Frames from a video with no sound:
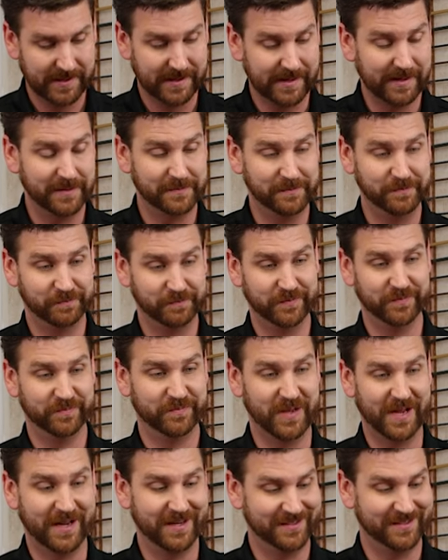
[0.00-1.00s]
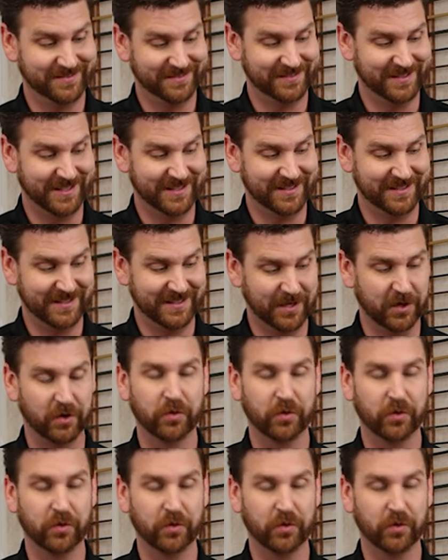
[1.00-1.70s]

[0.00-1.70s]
um, and, and a